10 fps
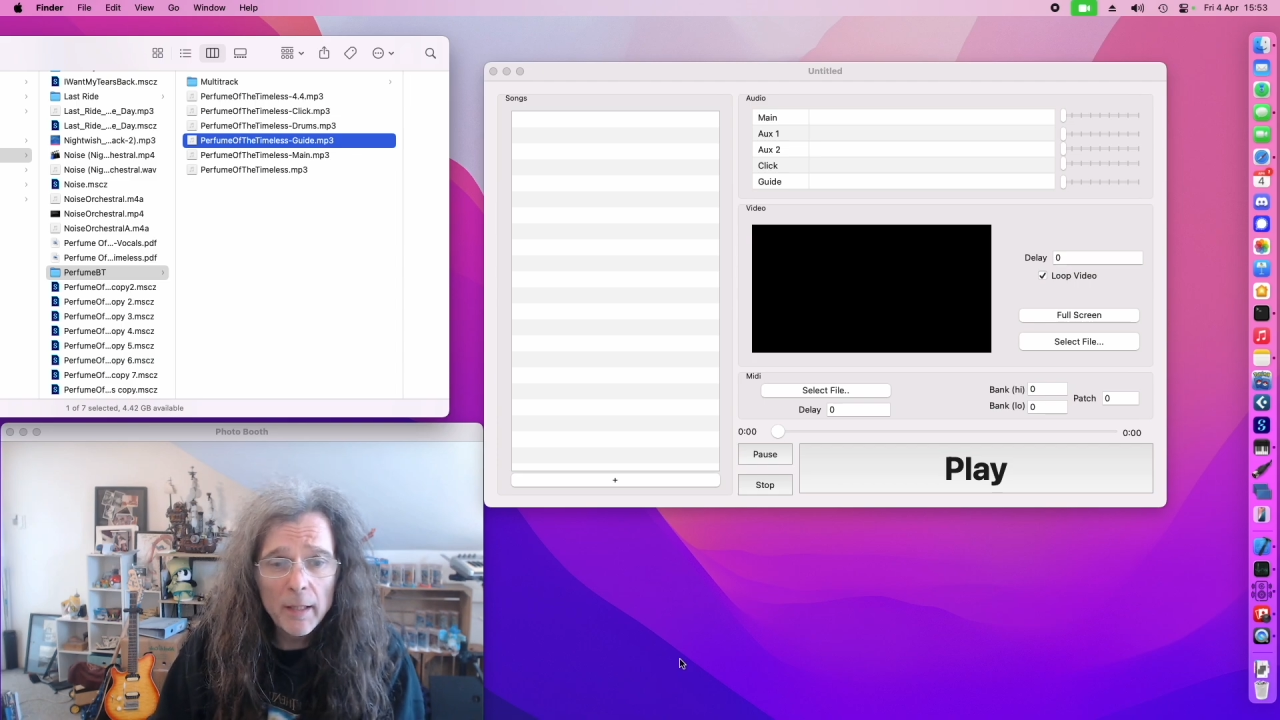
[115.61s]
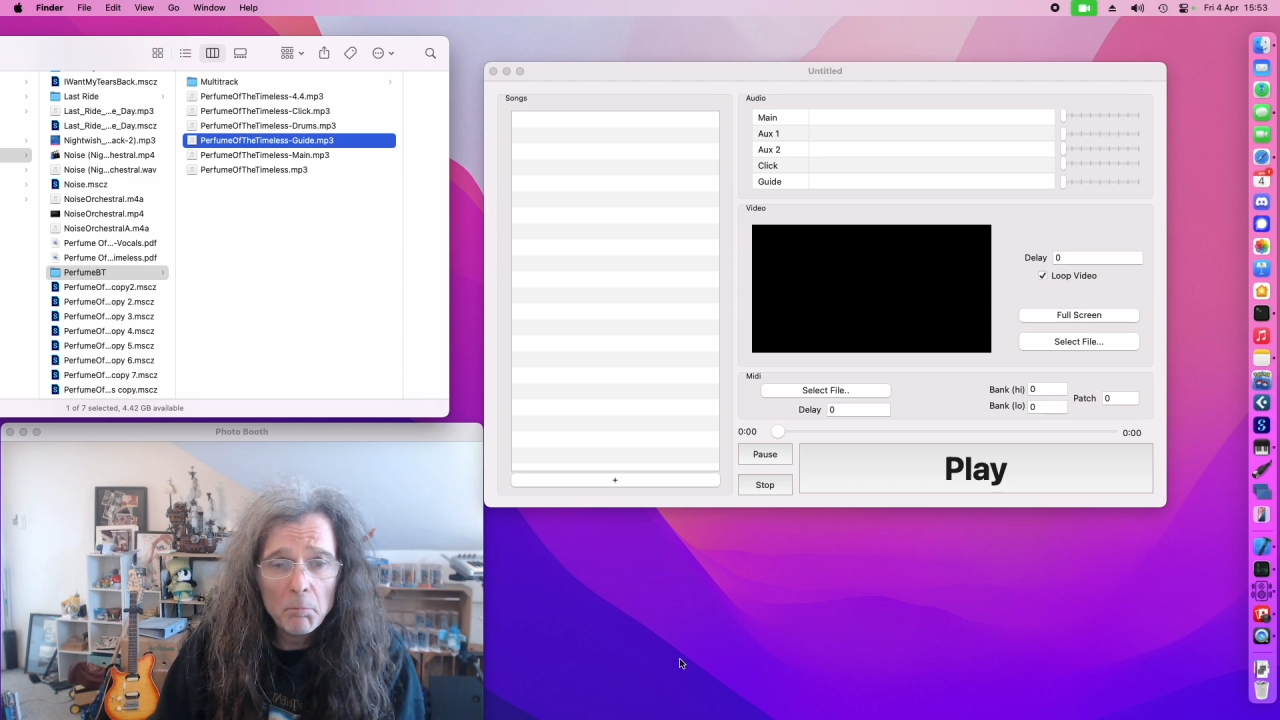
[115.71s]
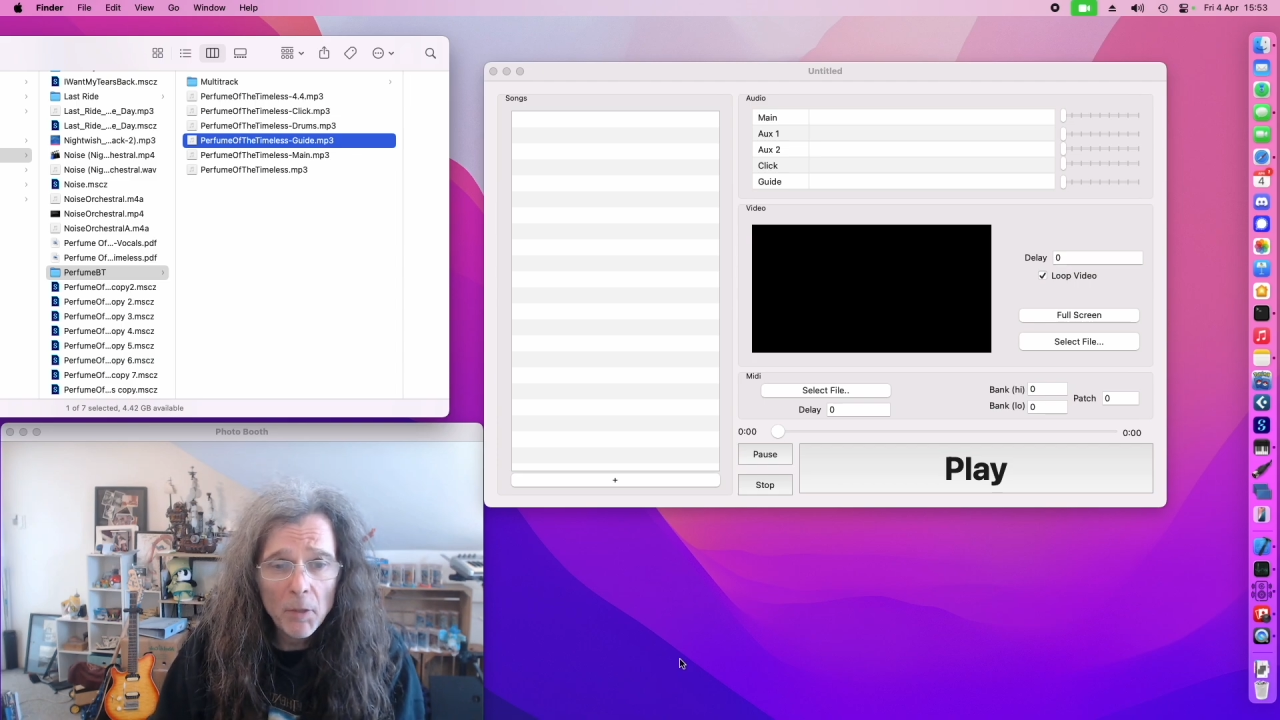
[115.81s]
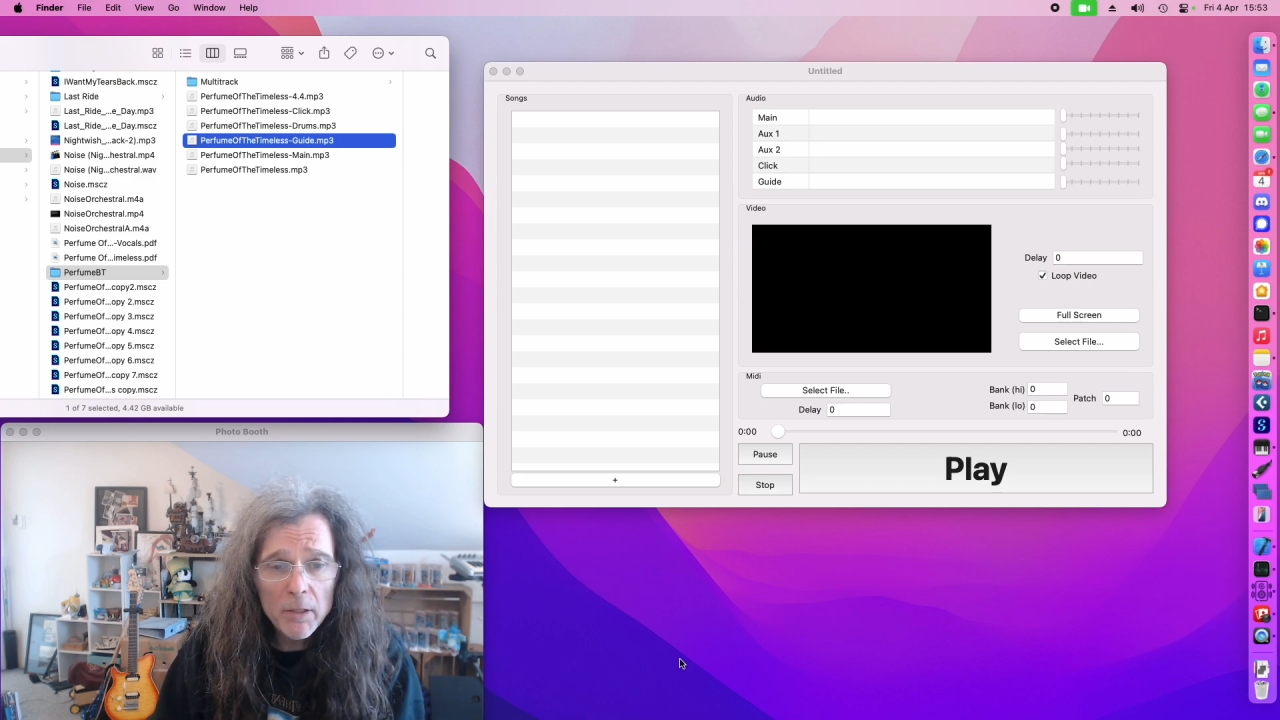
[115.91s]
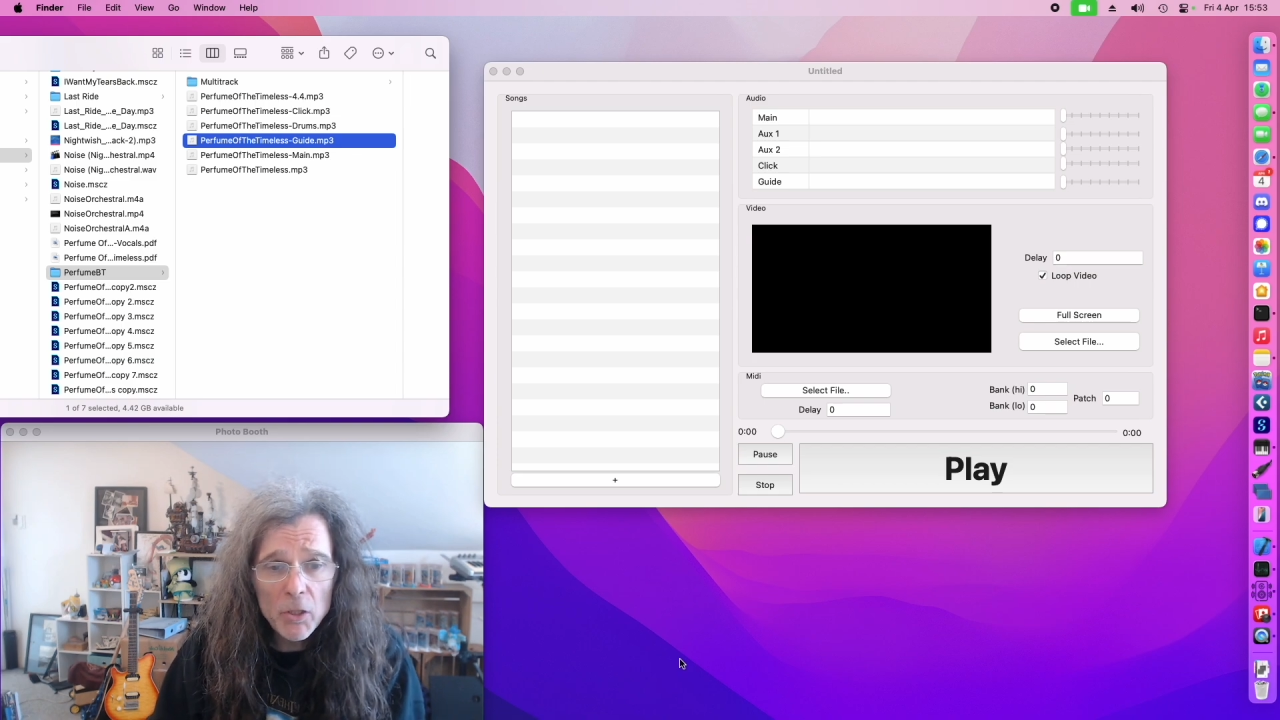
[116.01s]

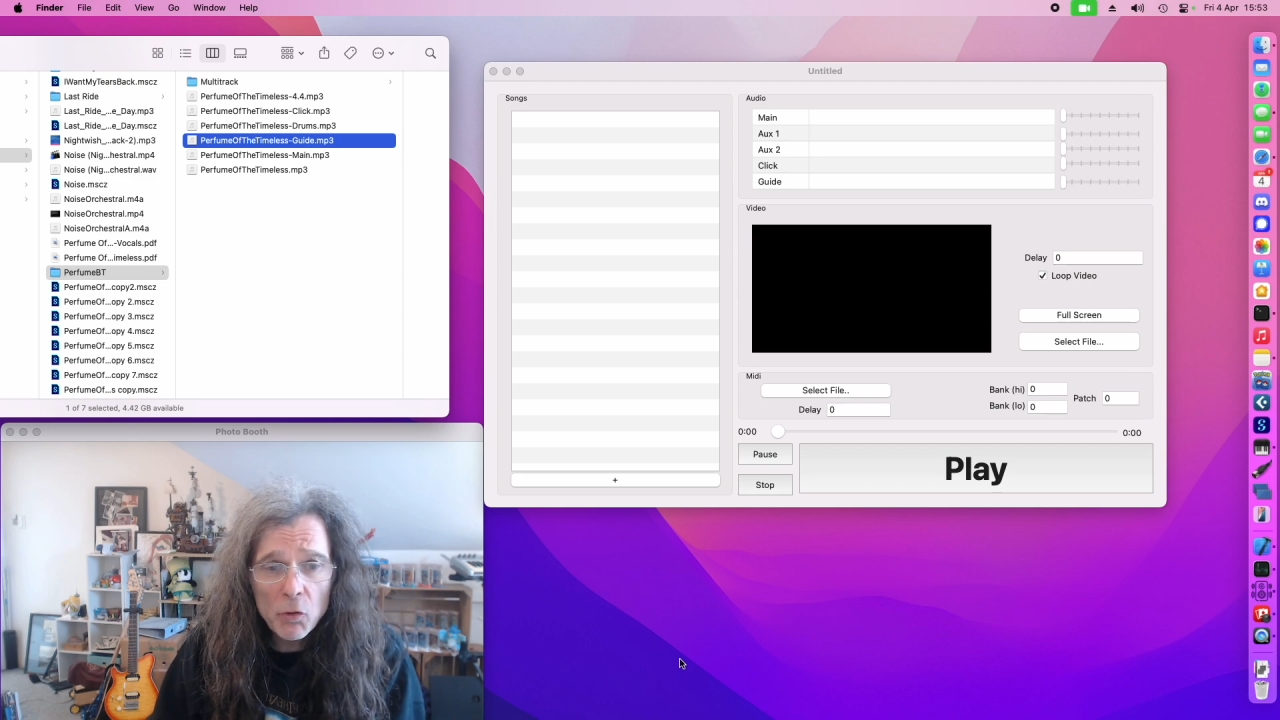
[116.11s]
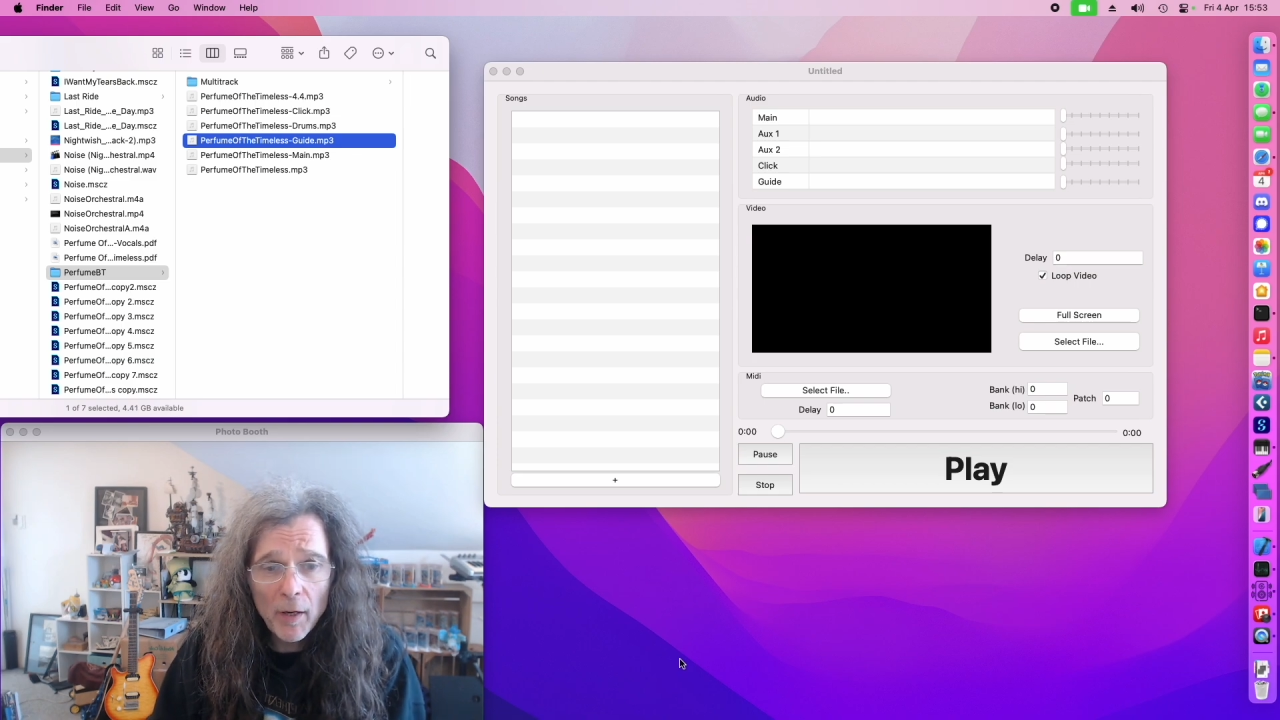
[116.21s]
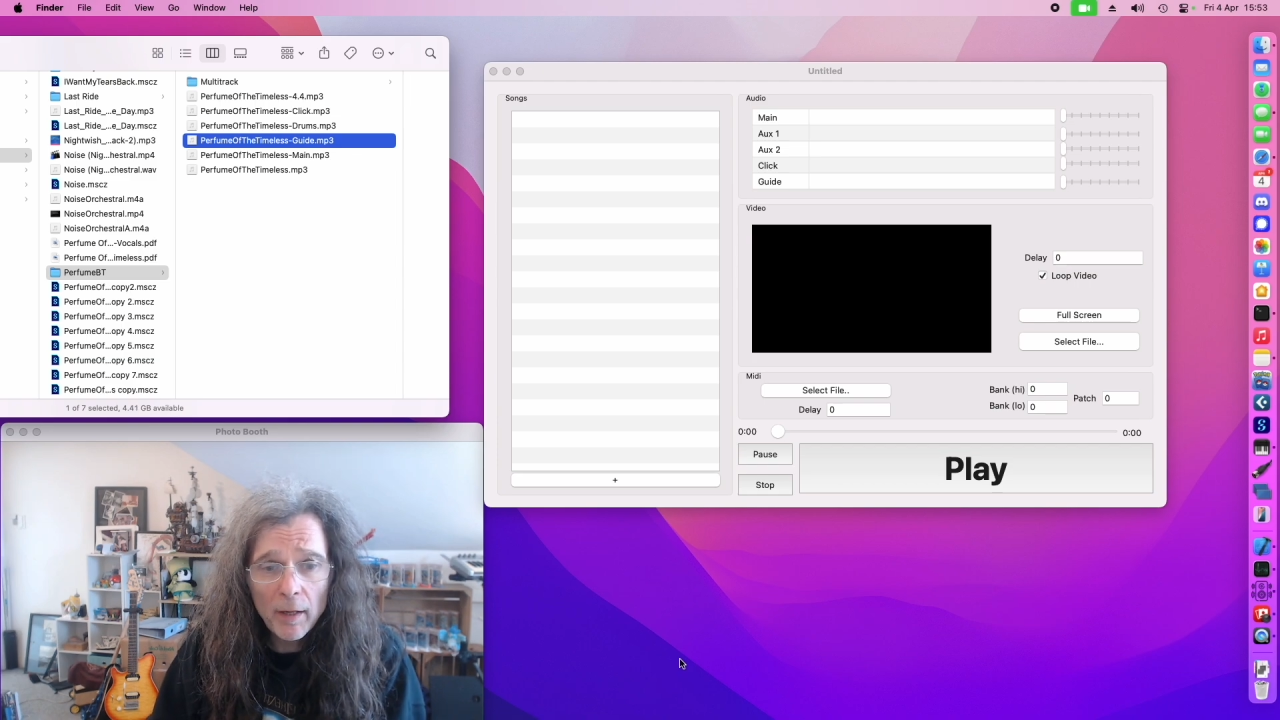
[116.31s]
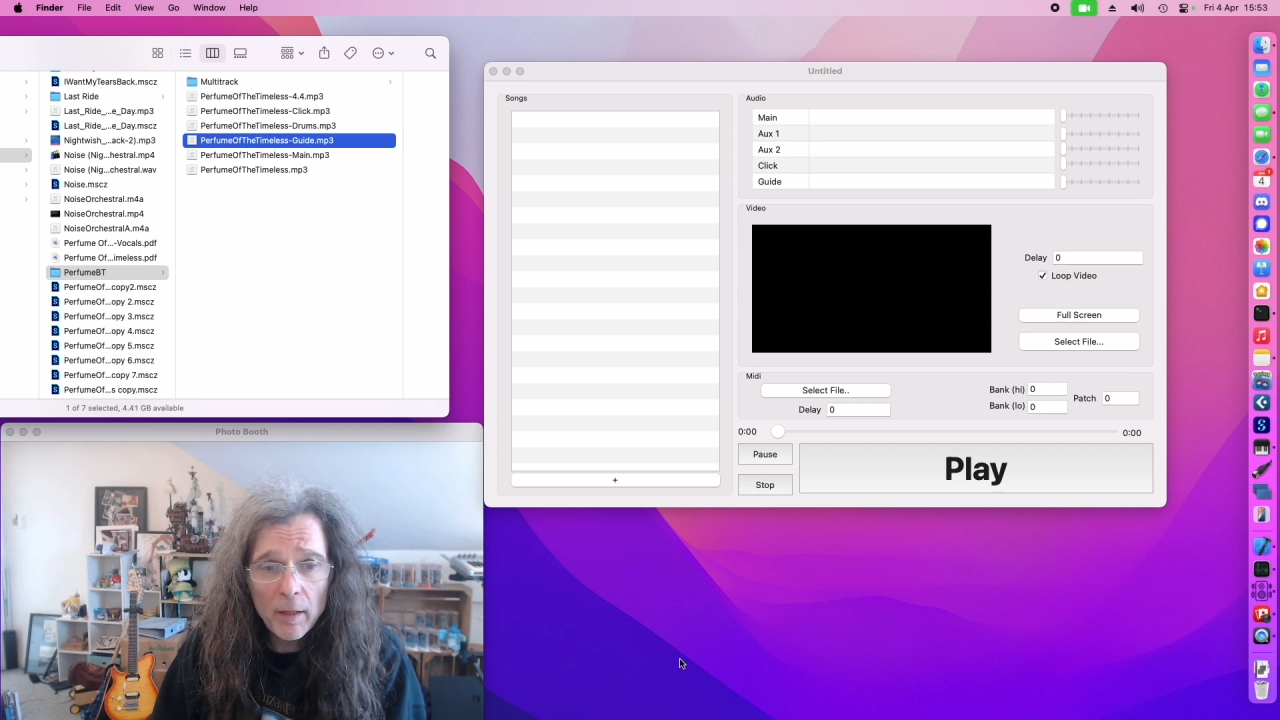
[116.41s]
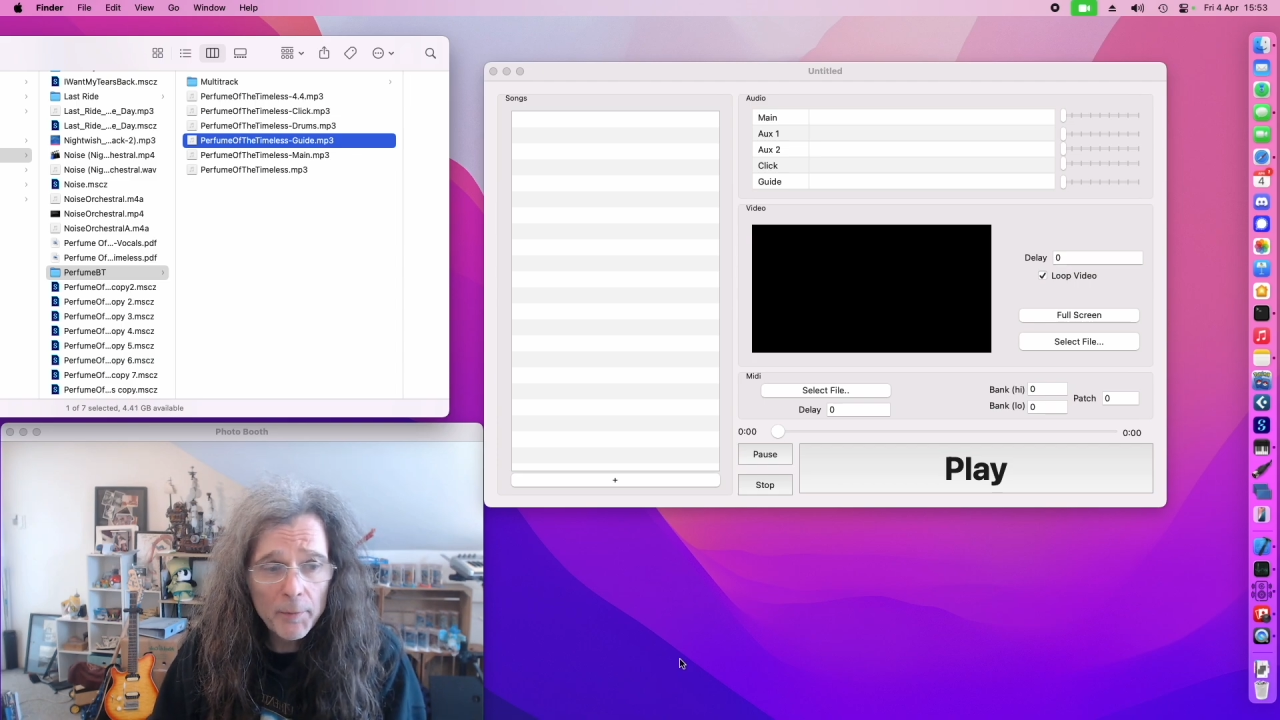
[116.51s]

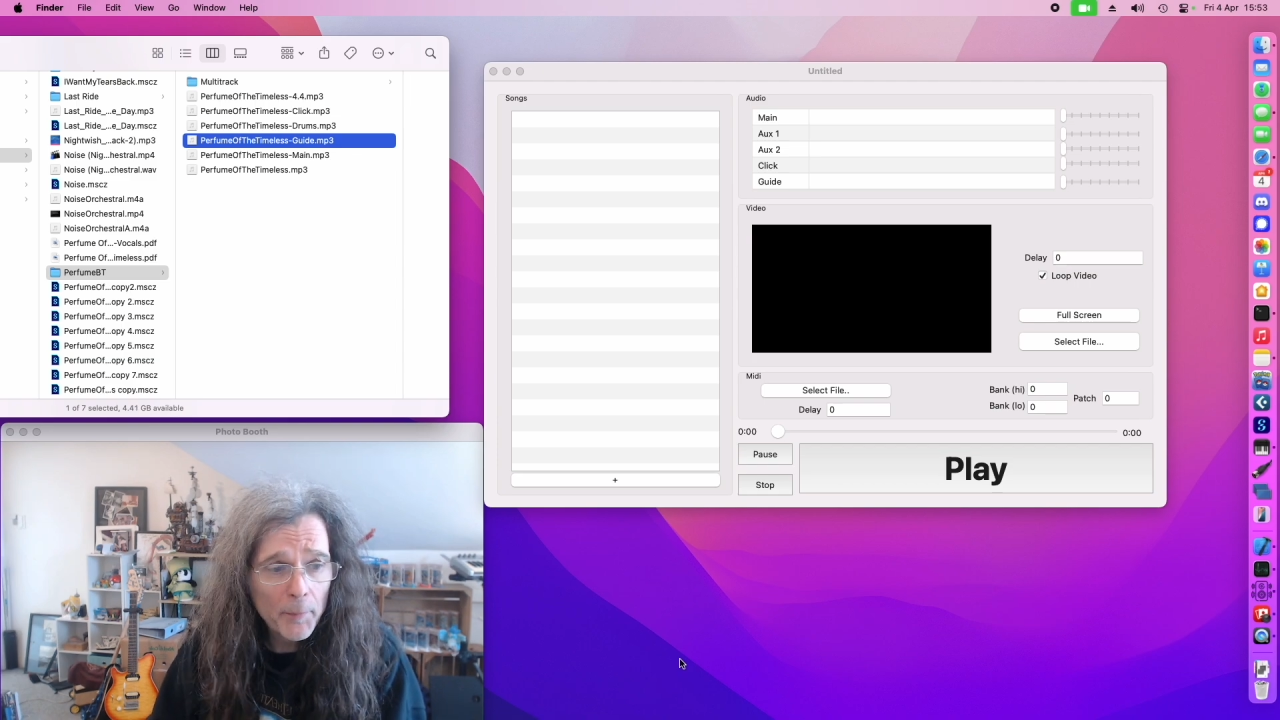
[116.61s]
multi-track